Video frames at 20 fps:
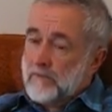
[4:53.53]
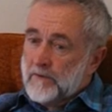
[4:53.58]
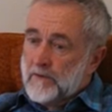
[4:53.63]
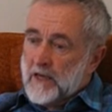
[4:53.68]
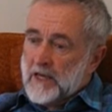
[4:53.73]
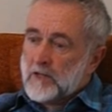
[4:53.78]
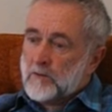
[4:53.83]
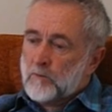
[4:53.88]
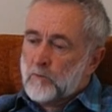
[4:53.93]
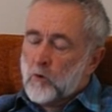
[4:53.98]

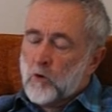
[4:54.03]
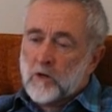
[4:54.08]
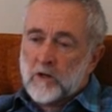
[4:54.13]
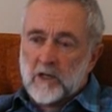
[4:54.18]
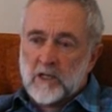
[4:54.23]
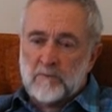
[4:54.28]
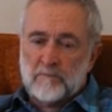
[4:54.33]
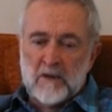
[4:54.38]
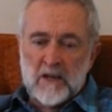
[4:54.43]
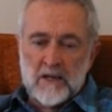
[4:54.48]
This work
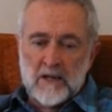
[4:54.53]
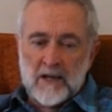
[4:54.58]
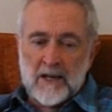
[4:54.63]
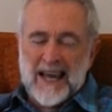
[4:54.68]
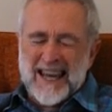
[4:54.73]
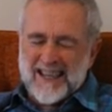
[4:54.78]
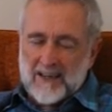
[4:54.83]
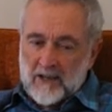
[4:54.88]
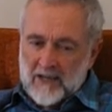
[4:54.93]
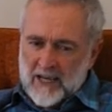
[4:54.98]
has been an
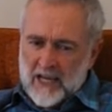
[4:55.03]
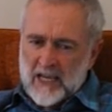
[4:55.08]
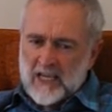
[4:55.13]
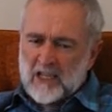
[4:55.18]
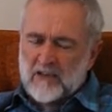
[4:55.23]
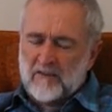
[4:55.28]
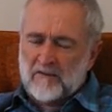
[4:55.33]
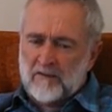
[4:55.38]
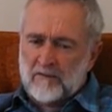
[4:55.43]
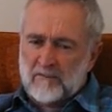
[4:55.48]

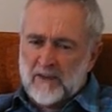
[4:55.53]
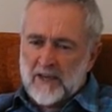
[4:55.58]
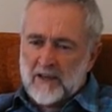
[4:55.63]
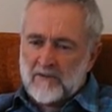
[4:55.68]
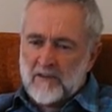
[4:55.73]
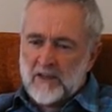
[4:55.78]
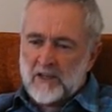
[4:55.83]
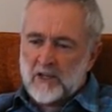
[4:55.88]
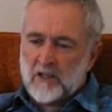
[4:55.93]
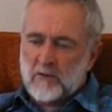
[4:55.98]
education for me,
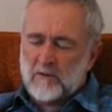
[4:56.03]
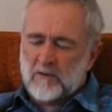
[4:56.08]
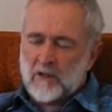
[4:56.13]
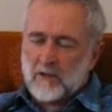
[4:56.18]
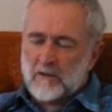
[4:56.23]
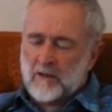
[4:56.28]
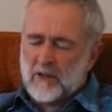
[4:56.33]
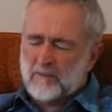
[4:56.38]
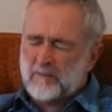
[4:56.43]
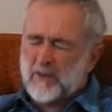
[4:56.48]
and this
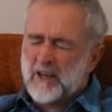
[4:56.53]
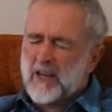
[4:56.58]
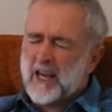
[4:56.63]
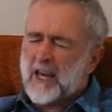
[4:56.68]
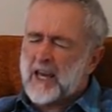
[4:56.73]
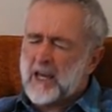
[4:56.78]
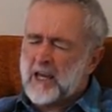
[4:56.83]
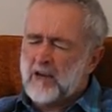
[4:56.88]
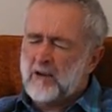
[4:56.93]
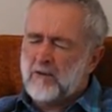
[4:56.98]
has been a
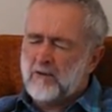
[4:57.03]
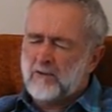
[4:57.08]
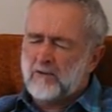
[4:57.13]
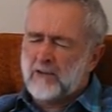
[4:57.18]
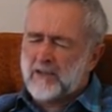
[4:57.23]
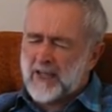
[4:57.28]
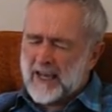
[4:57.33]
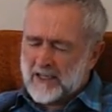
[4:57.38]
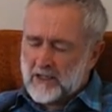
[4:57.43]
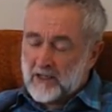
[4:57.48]

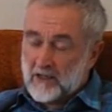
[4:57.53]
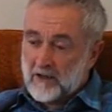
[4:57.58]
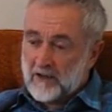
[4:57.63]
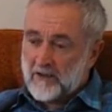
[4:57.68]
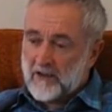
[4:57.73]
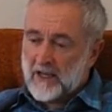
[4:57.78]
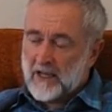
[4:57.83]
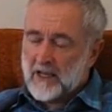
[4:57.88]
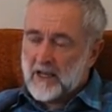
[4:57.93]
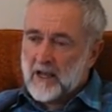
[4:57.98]
huge lesson, I
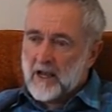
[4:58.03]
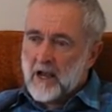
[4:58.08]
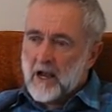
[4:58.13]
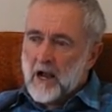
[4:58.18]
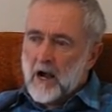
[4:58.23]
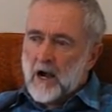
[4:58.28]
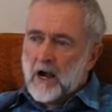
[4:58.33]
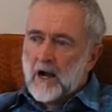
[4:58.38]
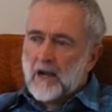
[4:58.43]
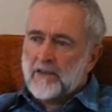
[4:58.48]
think.
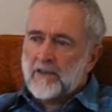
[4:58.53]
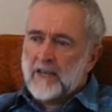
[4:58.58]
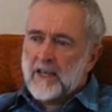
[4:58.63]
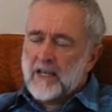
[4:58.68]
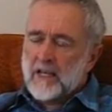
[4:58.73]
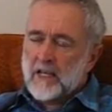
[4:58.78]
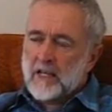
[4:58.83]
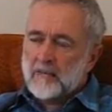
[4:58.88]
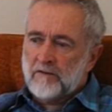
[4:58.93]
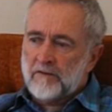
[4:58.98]
I
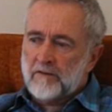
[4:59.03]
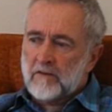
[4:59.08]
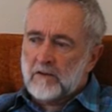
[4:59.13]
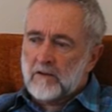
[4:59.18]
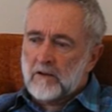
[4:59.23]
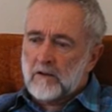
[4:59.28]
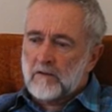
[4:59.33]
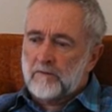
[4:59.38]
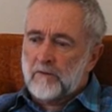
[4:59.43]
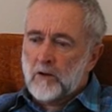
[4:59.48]
think if
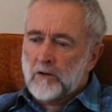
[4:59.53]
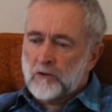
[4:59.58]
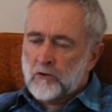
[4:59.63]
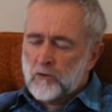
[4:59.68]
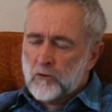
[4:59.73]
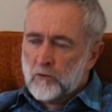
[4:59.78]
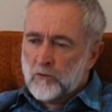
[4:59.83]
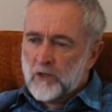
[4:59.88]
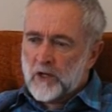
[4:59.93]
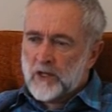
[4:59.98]

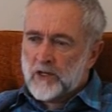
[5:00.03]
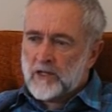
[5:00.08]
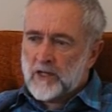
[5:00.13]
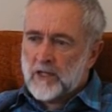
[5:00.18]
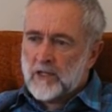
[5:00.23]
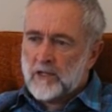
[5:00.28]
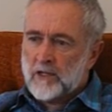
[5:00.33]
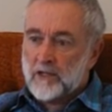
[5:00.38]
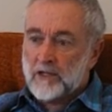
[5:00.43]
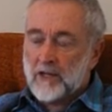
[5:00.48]
voluntary
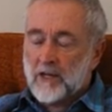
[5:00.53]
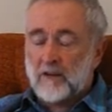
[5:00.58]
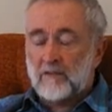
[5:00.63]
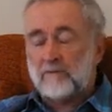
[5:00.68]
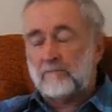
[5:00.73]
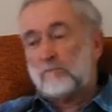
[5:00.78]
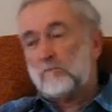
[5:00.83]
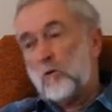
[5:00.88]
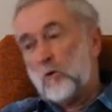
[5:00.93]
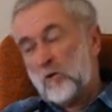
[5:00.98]
organisations
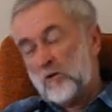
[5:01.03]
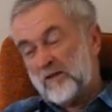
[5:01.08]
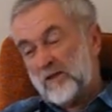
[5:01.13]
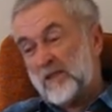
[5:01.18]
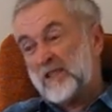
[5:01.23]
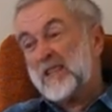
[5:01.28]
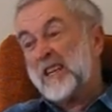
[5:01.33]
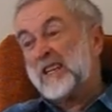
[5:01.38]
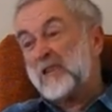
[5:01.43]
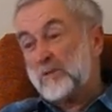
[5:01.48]
have more
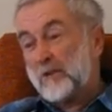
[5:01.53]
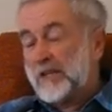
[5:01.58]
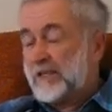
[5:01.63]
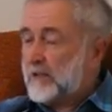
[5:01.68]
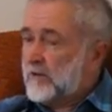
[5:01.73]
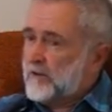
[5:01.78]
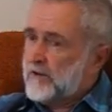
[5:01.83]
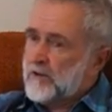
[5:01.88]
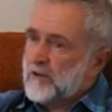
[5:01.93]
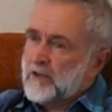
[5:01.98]
than, say,
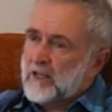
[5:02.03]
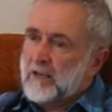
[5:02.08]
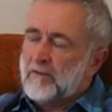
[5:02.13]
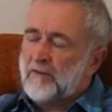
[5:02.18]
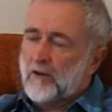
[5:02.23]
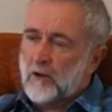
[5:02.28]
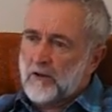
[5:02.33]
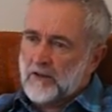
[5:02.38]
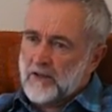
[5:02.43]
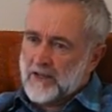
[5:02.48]
20 or 30
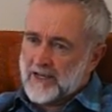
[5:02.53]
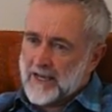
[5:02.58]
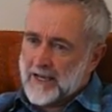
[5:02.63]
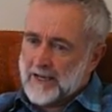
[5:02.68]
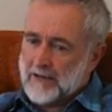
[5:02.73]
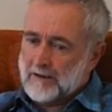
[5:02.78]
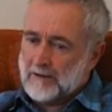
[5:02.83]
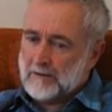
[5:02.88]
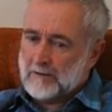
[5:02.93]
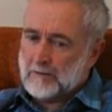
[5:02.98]

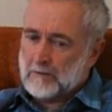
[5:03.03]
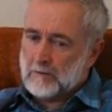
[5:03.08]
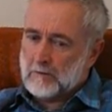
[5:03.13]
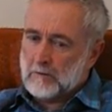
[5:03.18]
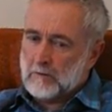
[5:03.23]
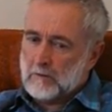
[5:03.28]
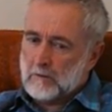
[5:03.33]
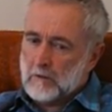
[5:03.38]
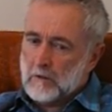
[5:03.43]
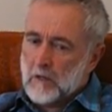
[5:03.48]
volunteers,
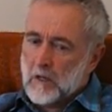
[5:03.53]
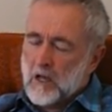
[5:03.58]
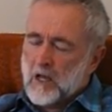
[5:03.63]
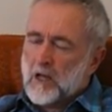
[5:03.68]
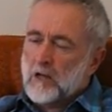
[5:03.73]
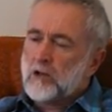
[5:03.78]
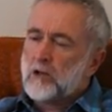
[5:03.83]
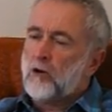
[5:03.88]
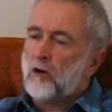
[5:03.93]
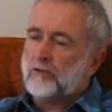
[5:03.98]

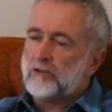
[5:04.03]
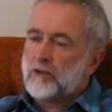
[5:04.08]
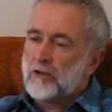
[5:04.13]
not